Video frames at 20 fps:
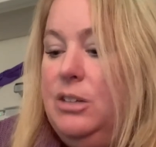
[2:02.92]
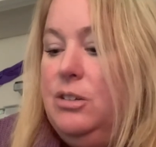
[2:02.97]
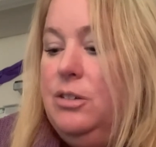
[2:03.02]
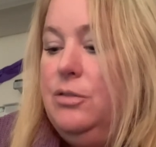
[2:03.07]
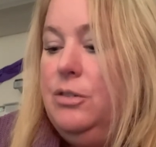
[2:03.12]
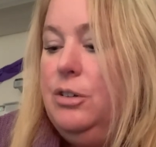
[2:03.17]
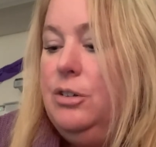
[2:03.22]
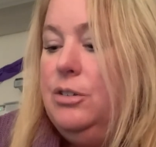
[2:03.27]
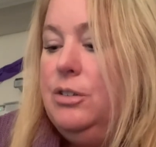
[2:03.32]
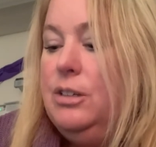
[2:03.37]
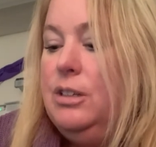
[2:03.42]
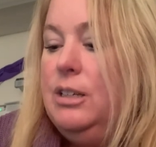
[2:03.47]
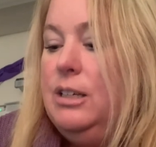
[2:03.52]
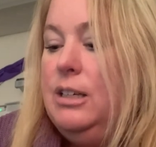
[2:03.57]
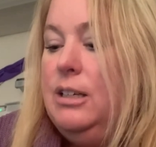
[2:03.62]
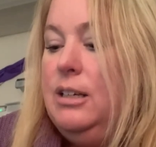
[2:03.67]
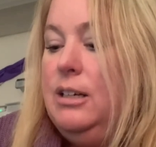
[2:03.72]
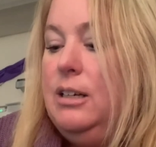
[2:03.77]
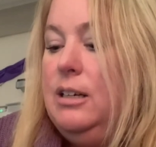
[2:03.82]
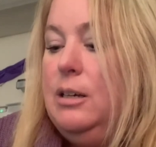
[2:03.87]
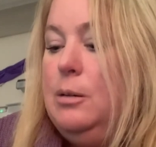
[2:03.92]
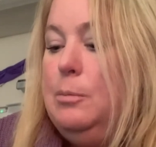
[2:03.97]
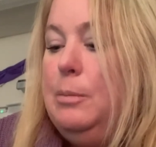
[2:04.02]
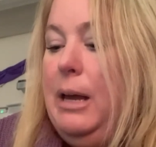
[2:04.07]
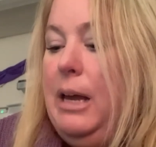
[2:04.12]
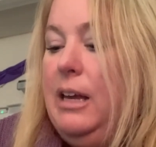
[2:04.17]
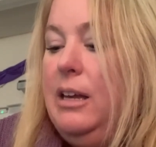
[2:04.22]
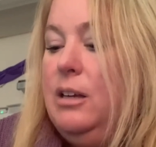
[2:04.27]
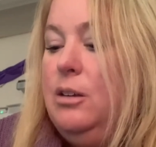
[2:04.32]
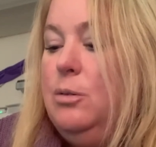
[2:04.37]
of you is going to get a
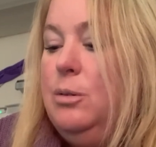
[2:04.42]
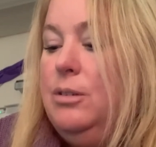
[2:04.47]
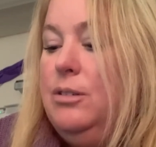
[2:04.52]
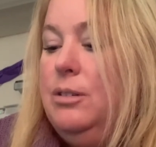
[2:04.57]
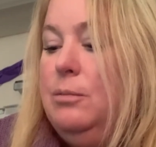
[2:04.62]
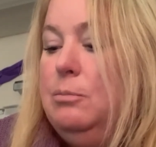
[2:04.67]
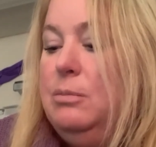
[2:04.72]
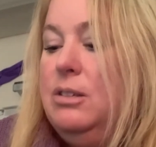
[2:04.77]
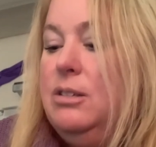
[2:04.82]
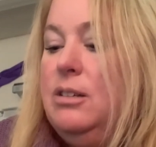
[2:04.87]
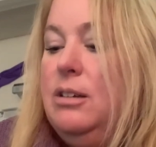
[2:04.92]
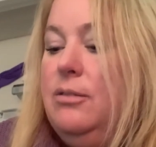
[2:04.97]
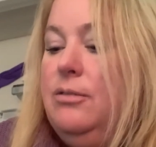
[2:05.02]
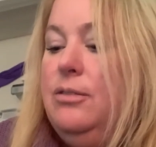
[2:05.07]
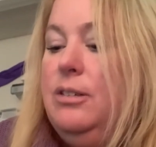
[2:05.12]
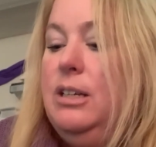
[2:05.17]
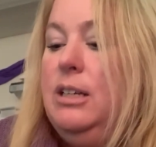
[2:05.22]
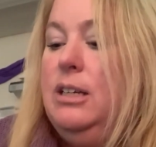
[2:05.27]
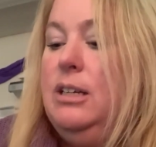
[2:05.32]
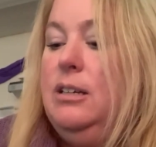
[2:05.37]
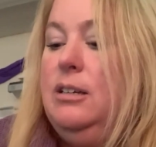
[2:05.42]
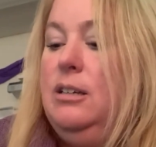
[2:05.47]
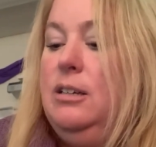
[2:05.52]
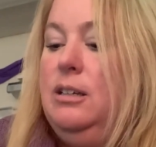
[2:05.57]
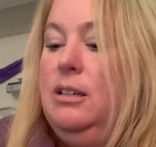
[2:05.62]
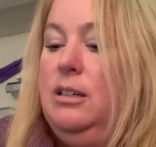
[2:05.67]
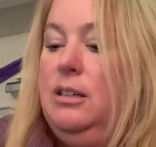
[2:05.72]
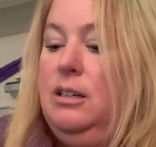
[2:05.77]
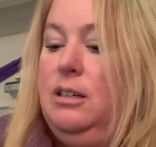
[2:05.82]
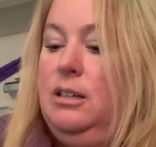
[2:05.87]
bag with some stuff in it.
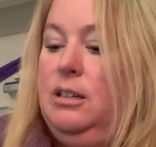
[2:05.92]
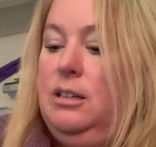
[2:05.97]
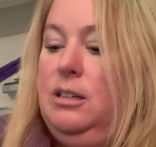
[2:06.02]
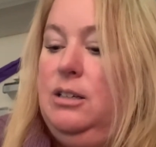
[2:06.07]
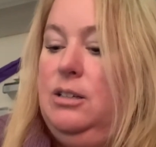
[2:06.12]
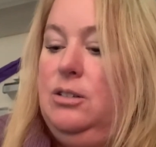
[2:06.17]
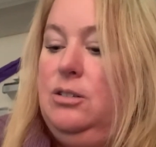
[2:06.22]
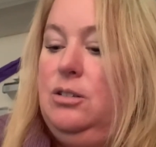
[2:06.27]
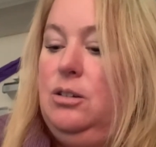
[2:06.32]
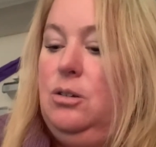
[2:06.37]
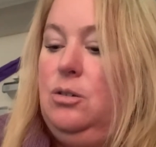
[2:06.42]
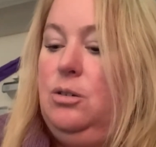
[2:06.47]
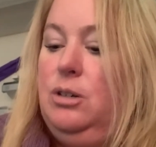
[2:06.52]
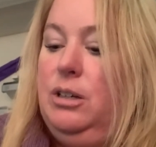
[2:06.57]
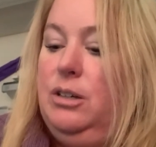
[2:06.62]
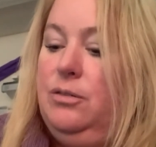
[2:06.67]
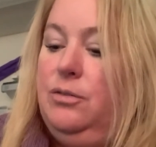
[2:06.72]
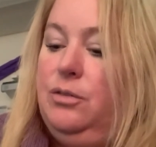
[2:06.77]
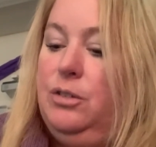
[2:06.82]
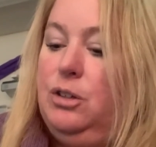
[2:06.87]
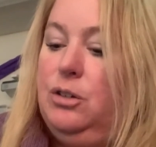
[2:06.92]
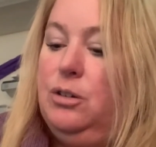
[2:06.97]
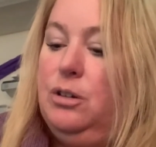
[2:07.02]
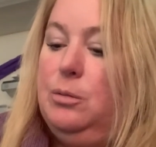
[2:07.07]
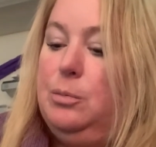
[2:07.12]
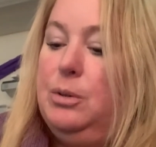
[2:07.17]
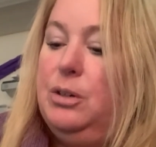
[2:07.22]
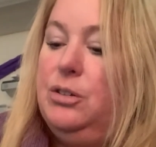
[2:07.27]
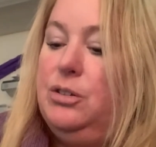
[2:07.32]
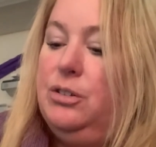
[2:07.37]
So if you're a
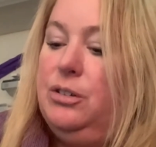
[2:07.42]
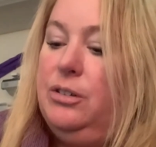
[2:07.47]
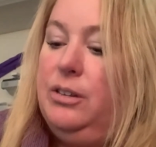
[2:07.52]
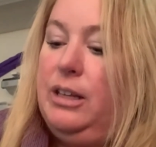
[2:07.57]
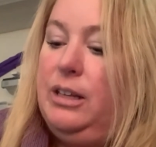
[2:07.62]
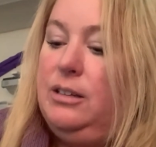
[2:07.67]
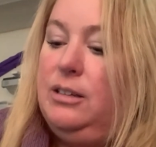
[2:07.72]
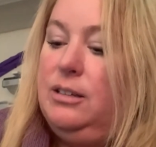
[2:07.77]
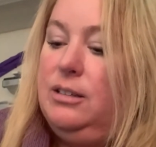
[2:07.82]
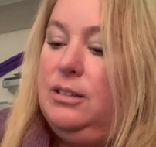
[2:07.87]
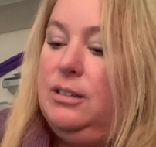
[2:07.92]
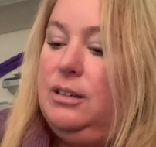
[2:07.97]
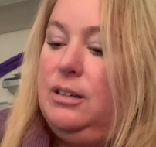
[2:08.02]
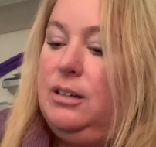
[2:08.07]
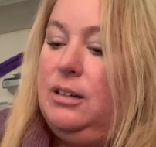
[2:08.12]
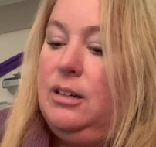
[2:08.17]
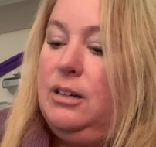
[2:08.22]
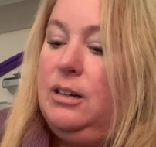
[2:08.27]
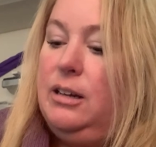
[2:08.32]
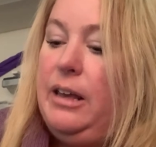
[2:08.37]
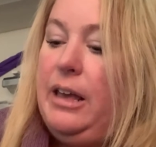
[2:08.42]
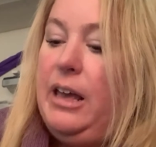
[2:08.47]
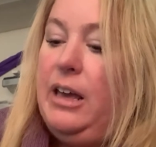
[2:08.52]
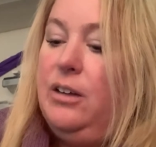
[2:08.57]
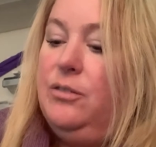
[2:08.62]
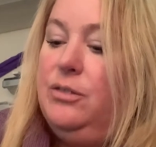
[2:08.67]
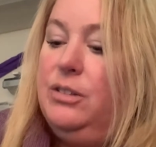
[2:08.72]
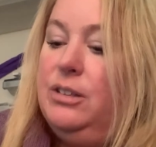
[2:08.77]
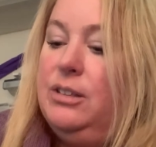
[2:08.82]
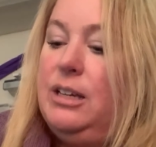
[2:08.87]
person that doesn't
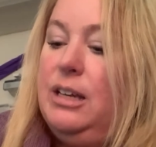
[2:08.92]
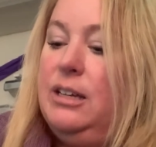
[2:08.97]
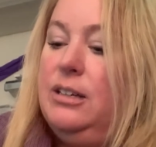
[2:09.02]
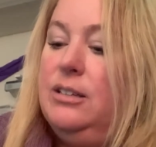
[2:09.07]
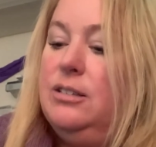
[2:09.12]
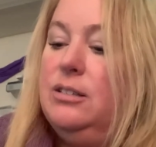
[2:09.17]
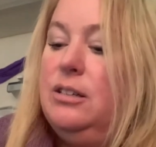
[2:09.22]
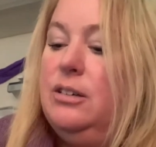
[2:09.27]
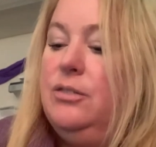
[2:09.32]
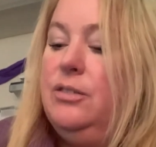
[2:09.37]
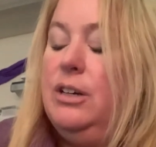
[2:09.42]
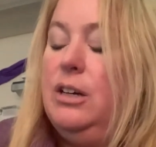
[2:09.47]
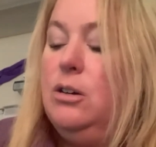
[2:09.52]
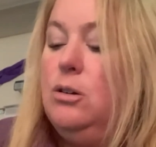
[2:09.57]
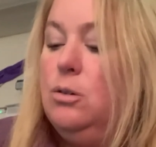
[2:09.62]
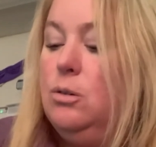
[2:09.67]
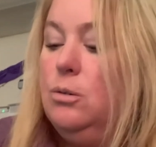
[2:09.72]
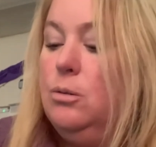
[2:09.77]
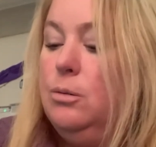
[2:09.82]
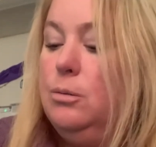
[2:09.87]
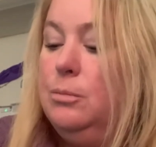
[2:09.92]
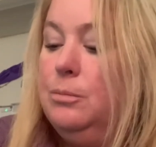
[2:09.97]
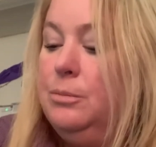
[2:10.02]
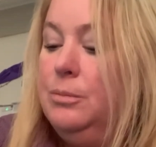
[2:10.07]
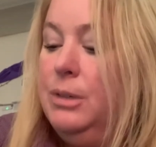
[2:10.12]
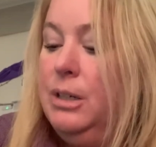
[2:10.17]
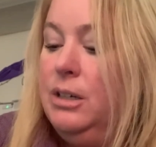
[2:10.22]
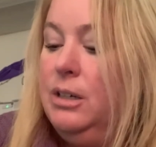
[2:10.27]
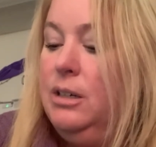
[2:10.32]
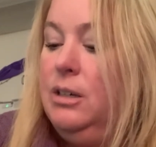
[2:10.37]
have this kind of stuff at home,
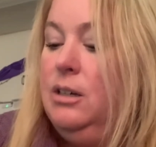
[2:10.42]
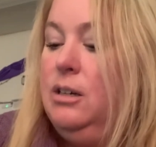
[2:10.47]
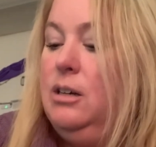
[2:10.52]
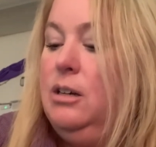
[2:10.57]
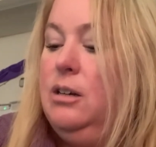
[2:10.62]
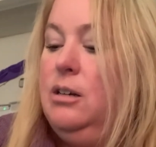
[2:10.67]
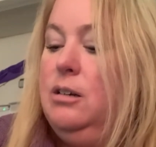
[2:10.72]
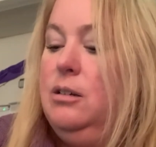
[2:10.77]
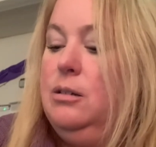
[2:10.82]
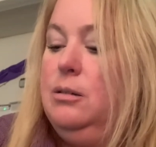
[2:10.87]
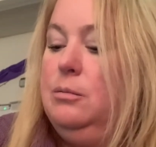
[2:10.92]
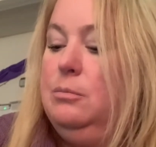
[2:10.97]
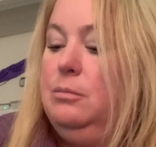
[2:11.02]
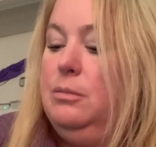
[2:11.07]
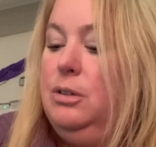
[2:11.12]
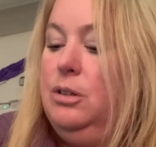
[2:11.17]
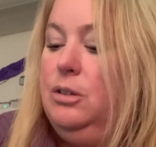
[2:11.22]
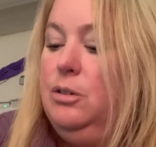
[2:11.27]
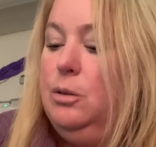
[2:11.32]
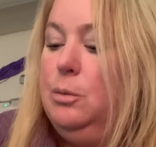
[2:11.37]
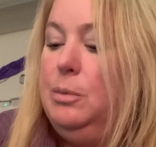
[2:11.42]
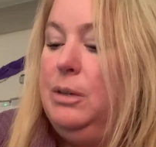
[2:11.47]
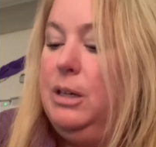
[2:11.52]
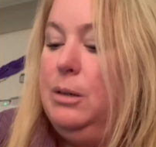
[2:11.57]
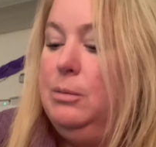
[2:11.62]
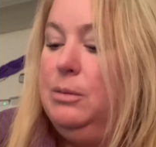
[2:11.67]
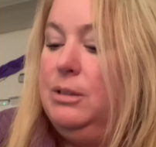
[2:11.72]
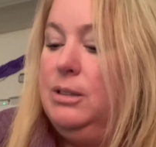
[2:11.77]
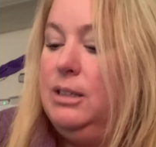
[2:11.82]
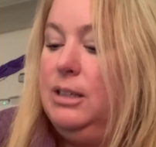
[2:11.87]
you'll be
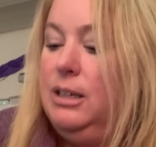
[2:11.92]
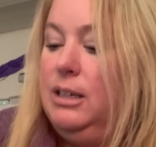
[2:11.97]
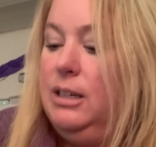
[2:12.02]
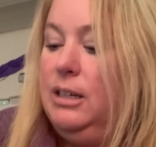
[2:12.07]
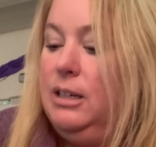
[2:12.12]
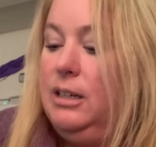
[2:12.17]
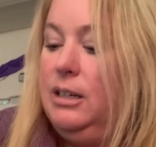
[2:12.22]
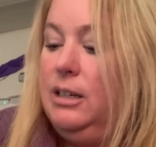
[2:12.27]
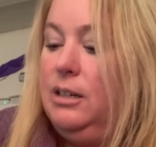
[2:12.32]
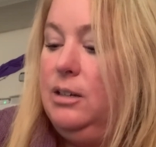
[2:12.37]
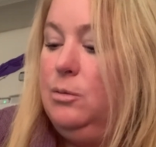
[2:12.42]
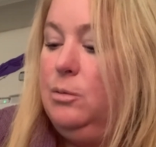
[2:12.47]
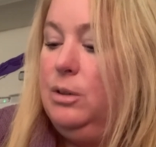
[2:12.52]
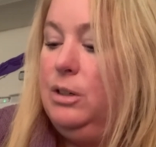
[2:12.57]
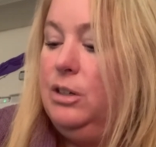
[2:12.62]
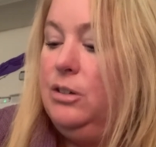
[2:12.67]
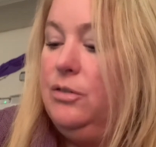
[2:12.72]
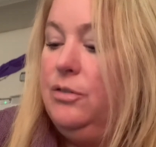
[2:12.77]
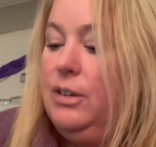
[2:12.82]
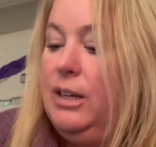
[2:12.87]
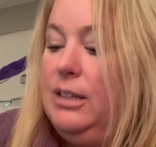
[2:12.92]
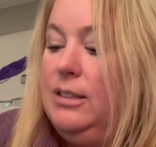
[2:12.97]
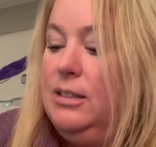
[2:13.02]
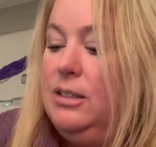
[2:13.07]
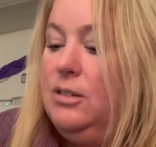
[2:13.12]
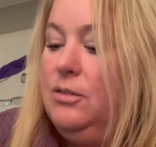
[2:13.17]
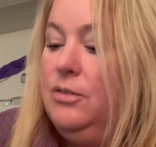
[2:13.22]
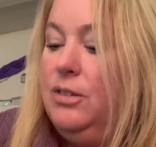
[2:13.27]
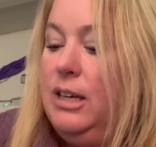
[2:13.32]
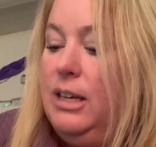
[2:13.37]
able to get it when you're
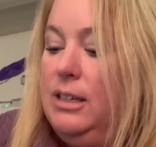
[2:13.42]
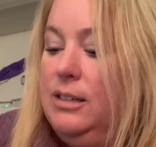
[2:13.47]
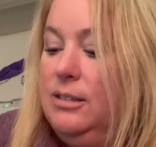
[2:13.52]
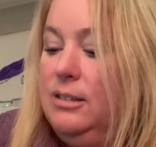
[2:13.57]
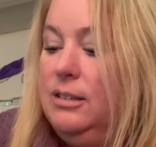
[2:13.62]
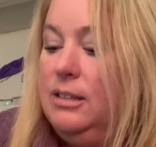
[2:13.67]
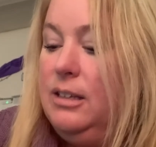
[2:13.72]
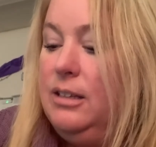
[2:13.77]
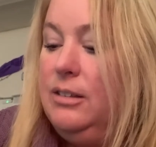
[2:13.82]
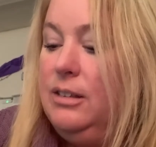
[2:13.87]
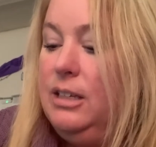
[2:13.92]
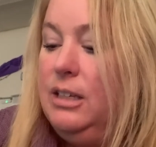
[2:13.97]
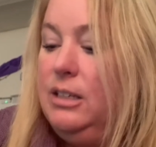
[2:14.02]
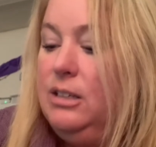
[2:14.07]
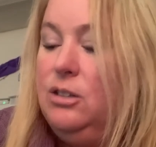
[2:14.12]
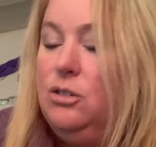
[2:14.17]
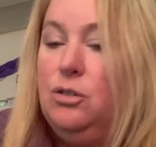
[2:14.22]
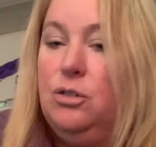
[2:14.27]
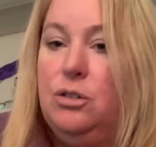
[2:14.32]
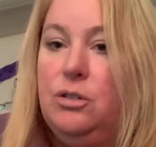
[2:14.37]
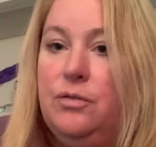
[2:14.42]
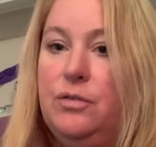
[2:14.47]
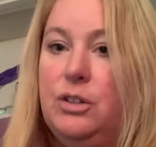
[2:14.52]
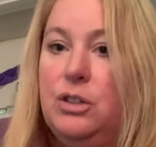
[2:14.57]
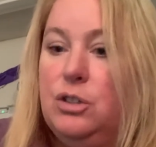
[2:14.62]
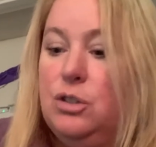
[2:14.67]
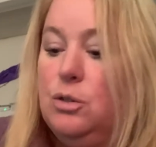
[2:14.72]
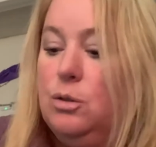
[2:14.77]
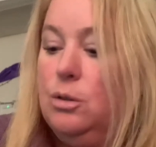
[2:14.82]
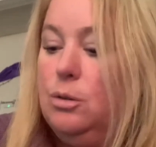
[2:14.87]
face-to-face and then do your
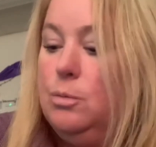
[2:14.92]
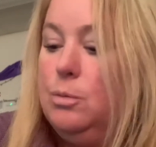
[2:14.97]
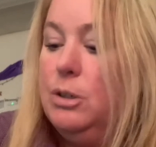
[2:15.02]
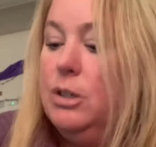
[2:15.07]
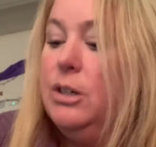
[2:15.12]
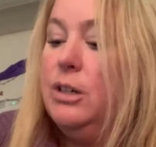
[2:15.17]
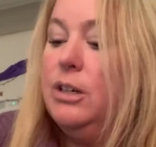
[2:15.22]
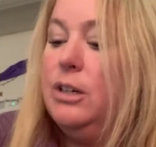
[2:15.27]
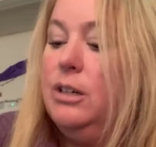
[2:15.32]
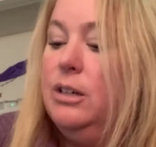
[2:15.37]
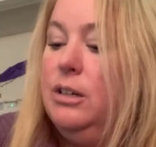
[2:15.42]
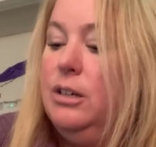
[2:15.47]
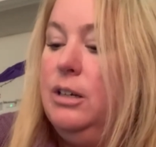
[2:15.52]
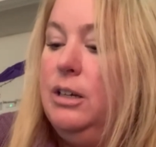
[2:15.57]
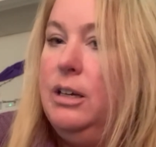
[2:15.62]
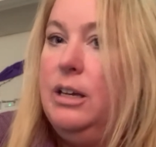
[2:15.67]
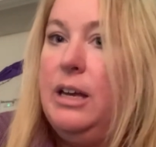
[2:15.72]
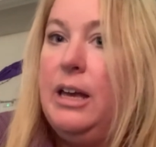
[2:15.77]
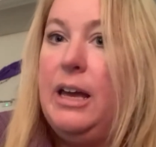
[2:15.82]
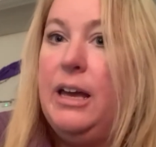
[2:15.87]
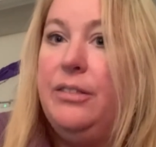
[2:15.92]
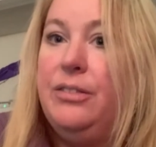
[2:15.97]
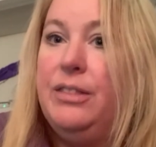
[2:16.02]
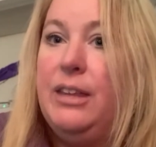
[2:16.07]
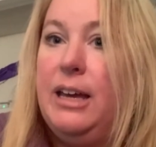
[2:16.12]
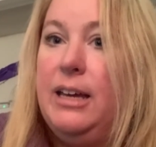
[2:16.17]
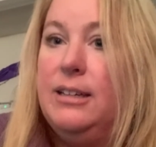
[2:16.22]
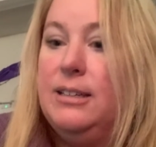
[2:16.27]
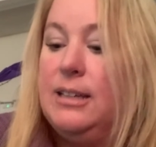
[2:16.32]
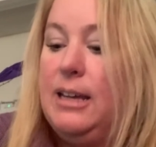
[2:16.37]
virtual work at
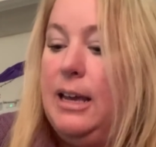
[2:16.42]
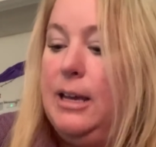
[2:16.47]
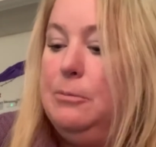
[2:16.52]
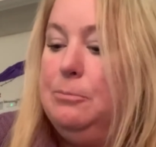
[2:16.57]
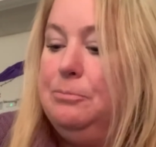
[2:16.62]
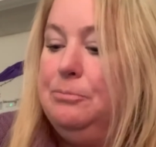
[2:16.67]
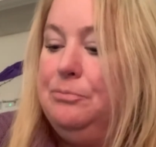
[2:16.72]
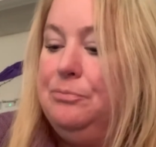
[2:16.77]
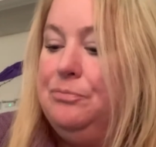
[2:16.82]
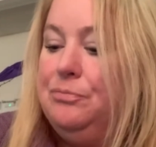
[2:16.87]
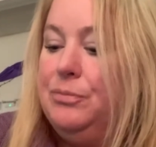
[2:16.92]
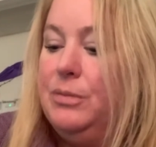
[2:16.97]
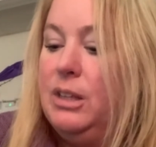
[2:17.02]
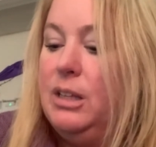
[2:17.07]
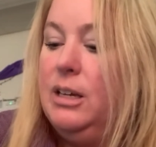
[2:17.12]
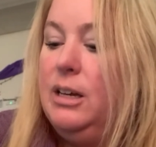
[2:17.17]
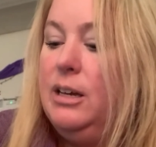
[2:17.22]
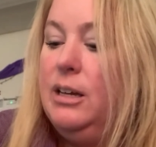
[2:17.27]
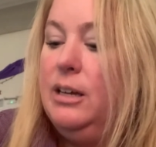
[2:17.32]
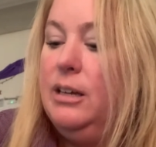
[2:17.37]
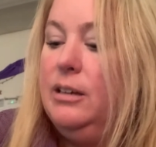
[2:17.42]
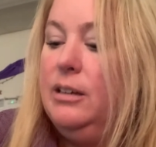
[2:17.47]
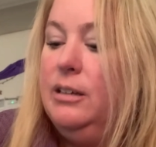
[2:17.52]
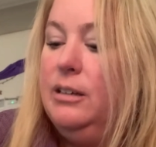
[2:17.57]
that time. Okay,